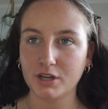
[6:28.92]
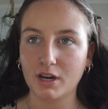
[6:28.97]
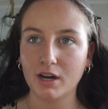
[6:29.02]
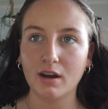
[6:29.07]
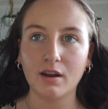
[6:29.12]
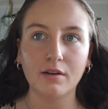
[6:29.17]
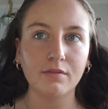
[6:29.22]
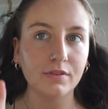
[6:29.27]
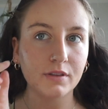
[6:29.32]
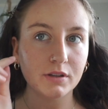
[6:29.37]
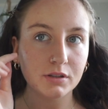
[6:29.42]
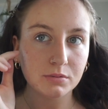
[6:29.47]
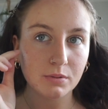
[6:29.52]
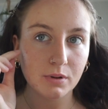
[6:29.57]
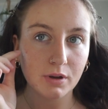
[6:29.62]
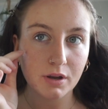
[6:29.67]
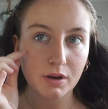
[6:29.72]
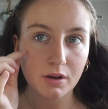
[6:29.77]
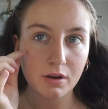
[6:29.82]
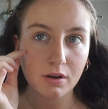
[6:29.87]
I love this
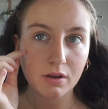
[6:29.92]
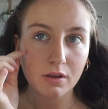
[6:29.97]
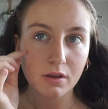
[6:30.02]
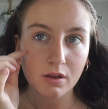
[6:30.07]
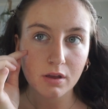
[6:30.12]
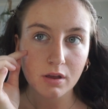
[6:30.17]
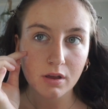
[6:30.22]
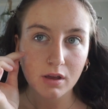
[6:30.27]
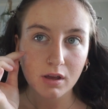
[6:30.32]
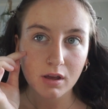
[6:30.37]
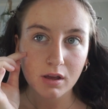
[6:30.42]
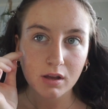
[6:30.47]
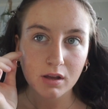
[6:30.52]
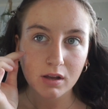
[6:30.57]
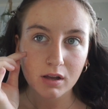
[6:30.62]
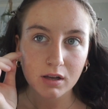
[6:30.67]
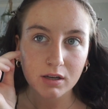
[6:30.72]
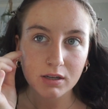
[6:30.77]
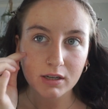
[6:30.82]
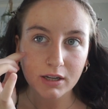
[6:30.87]
one.
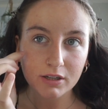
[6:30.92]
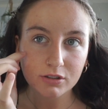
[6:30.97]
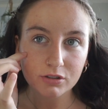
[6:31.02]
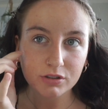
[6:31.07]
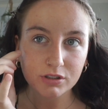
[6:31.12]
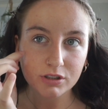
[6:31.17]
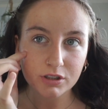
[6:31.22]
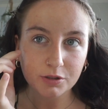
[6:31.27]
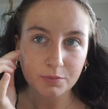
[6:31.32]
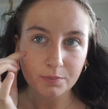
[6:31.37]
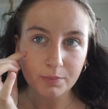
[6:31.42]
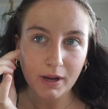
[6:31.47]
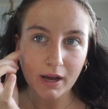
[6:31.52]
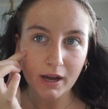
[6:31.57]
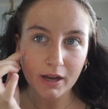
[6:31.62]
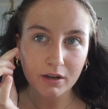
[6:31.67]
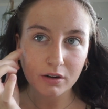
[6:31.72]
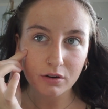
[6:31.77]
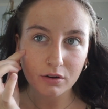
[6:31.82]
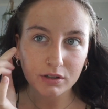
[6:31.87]
Literally just
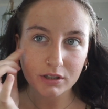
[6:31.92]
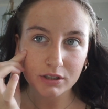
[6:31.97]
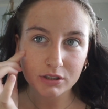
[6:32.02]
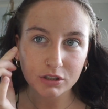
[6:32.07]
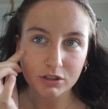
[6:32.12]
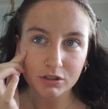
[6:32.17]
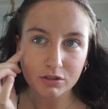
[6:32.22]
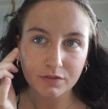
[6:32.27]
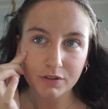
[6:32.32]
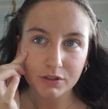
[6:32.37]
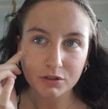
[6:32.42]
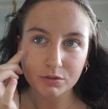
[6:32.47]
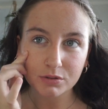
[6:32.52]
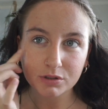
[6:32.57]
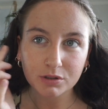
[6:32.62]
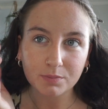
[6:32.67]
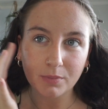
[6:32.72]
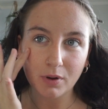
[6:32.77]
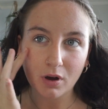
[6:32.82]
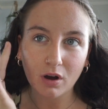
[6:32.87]
pat it on each individual
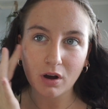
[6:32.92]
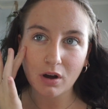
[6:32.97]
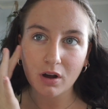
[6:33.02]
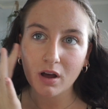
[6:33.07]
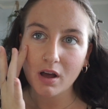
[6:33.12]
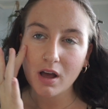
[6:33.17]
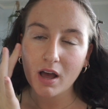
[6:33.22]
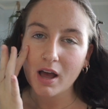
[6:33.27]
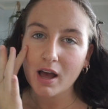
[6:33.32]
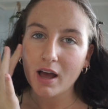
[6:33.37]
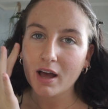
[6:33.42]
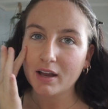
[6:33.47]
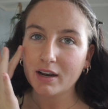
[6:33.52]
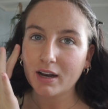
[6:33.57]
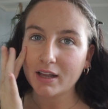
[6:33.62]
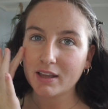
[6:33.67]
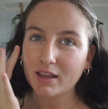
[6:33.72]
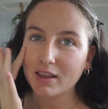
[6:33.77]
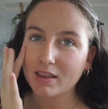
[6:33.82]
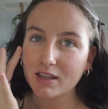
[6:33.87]
spot.
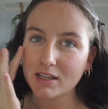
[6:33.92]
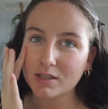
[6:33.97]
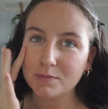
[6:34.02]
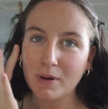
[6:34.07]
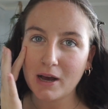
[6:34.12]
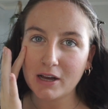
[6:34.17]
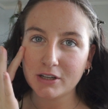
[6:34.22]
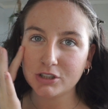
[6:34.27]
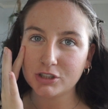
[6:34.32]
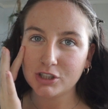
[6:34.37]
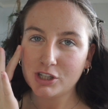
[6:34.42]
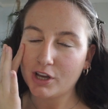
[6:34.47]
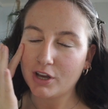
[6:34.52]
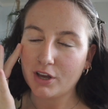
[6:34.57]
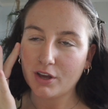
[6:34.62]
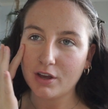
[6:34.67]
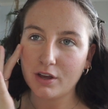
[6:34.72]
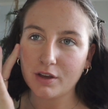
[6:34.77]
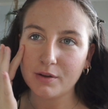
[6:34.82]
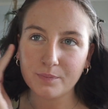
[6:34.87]
Like this past
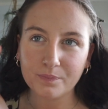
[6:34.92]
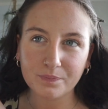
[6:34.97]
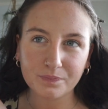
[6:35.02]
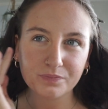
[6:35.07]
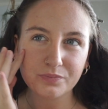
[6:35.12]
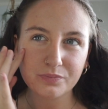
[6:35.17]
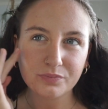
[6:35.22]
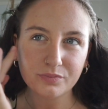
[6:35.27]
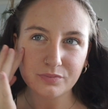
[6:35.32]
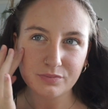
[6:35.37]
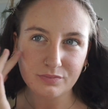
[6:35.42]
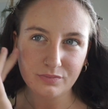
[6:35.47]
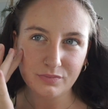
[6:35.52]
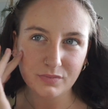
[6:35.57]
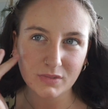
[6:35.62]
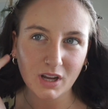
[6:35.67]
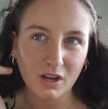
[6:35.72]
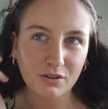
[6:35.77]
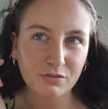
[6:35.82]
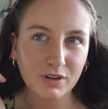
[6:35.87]
year,
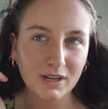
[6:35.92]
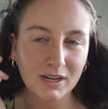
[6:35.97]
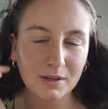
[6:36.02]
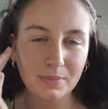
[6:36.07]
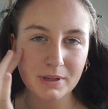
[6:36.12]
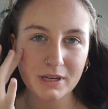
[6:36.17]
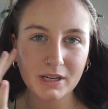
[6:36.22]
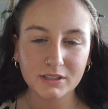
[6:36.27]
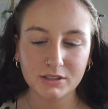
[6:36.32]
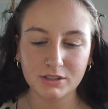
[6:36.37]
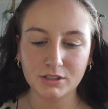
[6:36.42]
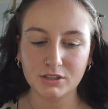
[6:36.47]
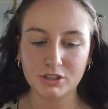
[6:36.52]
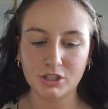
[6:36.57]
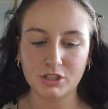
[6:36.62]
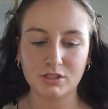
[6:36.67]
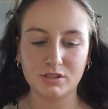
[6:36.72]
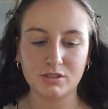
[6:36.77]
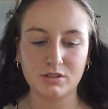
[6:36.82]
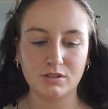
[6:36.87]
I've really been into
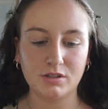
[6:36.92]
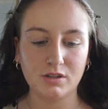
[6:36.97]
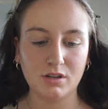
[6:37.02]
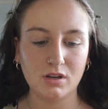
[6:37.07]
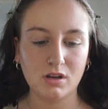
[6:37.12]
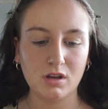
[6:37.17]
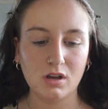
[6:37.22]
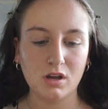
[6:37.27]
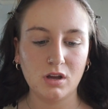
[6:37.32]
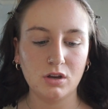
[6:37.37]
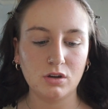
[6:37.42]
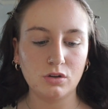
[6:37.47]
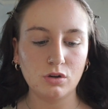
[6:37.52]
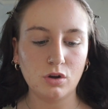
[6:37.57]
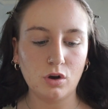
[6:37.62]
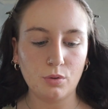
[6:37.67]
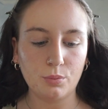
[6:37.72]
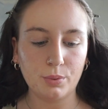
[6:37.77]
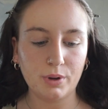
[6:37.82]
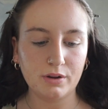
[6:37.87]
just
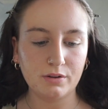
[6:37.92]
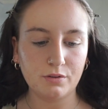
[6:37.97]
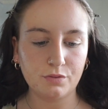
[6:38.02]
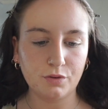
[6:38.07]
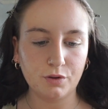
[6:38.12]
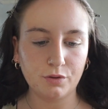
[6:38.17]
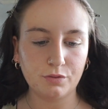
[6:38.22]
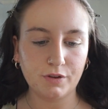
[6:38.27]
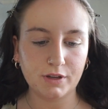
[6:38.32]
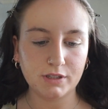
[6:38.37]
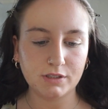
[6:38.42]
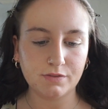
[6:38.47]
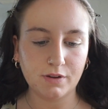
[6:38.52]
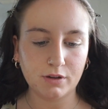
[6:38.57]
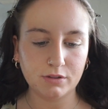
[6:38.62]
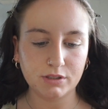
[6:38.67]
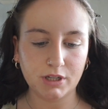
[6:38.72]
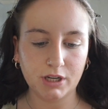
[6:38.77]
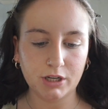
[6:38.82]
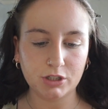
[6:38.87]
not wearing a full face of
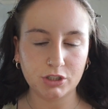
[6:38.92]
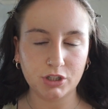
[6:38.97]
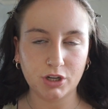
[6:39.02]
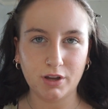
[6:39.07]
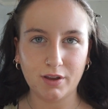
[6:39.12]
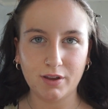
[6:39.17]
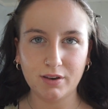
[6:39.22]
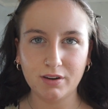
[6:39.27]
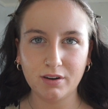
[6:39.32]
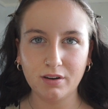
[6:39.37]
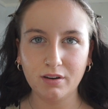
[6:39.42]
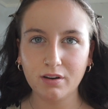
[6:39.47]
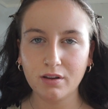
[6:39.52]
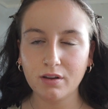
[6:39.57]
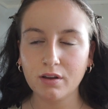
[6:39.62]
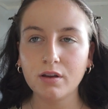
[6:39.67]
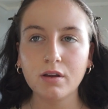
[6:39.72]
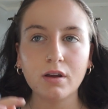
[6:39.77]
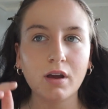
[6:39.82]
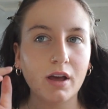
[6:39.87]
foundation.
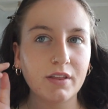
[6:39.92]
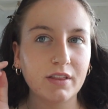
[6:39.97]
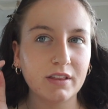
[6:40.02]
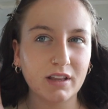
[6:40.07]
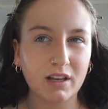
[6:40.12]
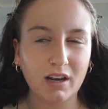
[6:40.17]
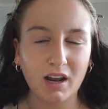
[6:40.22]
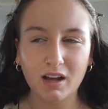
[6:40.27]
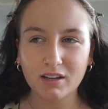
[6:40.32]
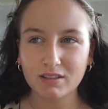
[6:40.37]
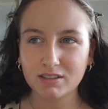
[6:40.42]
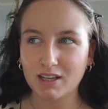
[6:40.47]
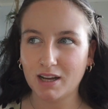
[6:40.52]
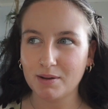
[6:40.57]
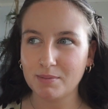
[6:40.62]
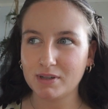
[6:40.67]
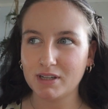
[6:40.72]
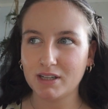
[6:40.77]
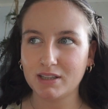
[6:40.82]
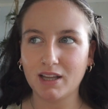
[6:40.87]
I think the last time
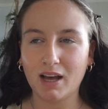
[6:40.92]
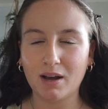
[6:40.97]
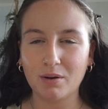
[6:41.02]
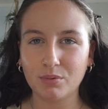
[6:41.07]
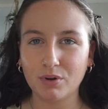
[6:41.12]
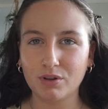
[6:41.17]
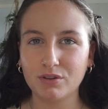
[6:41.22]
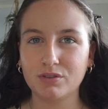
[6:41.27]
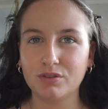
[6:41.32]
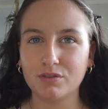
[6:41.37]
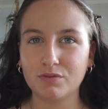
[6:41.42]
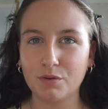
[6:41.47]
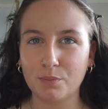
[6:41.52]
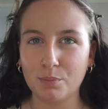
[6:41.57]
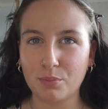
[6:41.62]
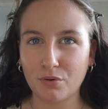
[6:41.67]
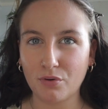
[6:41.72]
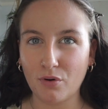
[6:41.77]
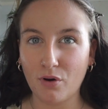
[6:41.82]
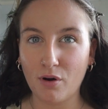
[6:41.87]
I did that was for
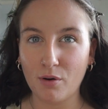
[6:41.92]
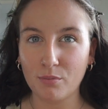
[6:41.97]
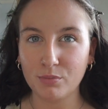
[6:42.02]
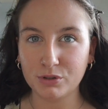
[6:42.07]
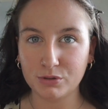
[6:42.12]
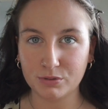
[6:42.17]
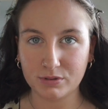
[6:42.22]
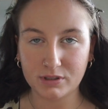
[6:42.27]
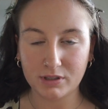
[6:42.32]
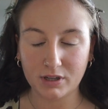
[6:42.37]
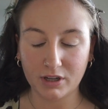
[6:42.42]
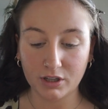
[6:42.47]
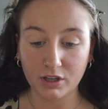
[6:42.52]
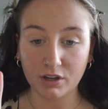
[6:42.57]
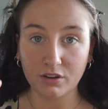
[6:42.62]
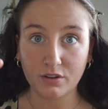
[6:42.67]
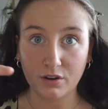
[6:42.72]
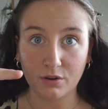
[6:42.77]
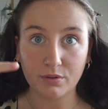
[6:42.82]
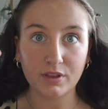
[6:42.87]
prom, which was a
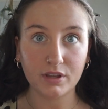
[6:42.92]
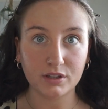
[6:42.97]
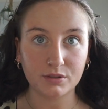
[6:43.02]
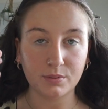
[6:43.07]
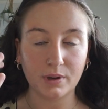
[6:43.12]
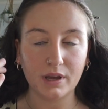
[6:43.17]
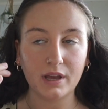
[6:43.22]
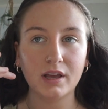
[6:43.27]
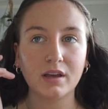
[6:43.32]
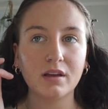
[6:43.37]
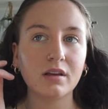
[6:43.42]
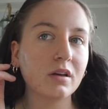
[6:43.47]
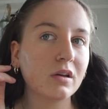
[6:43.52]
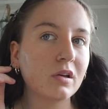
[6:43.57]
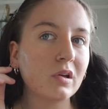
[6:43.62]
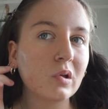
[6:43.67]
year ago this week.